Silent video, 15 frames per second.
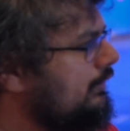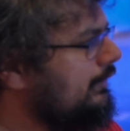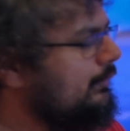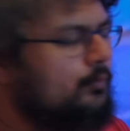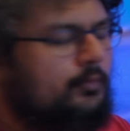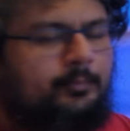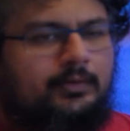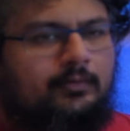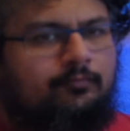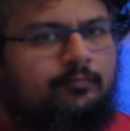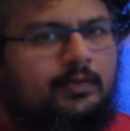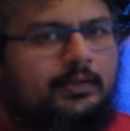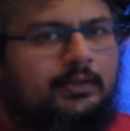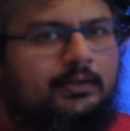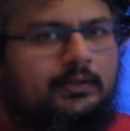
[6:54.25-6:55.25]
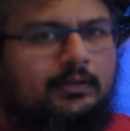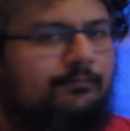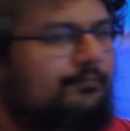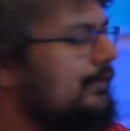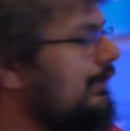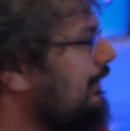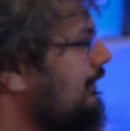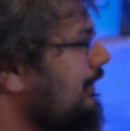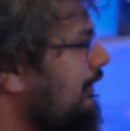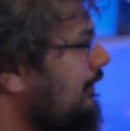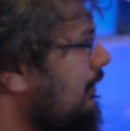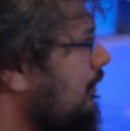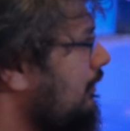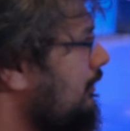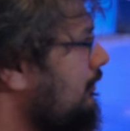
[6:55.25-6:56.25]
It would be funny if they did
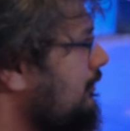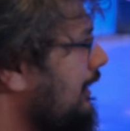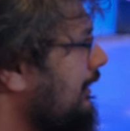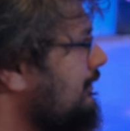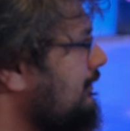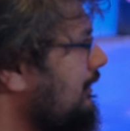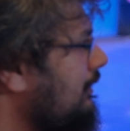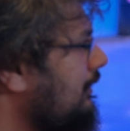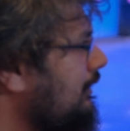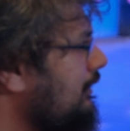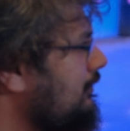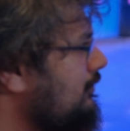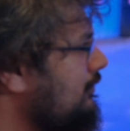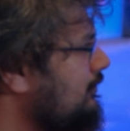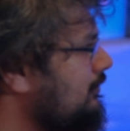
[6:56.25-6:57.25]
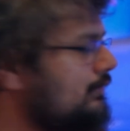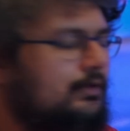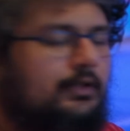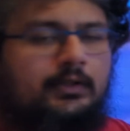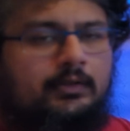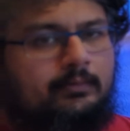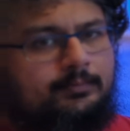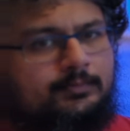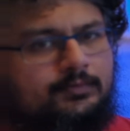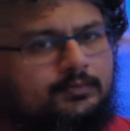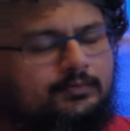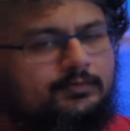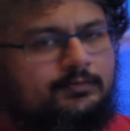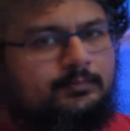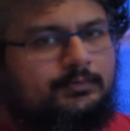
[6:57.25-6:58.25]
go on a trans uh, issues in a
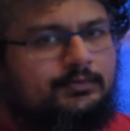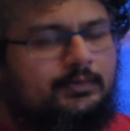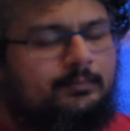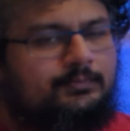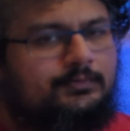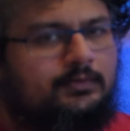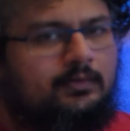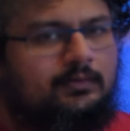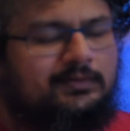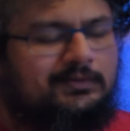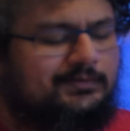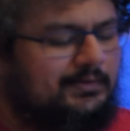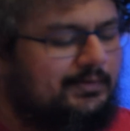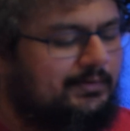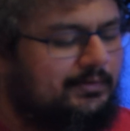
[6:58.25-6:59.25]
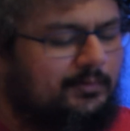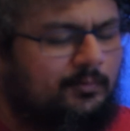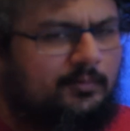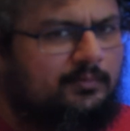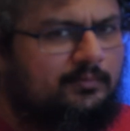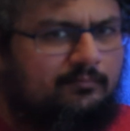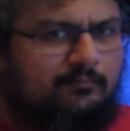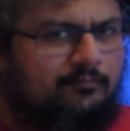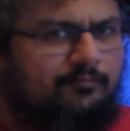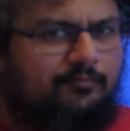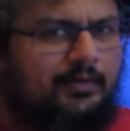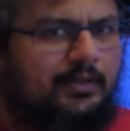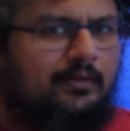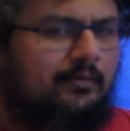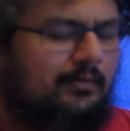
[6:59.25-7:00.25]
Christmas episode because I think it wouldn't
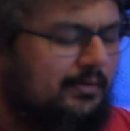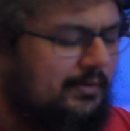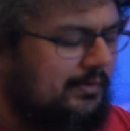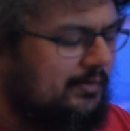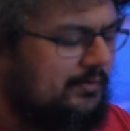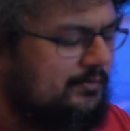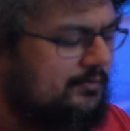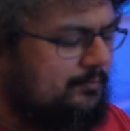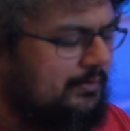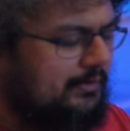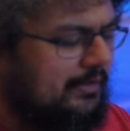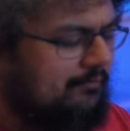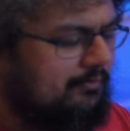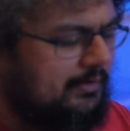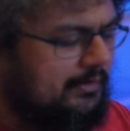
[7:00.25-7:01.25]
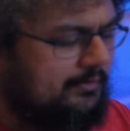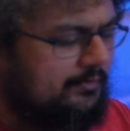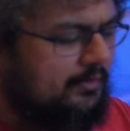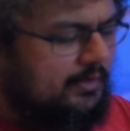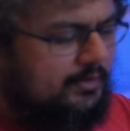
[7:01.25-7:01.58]
fit. It'd just be heavy-handed.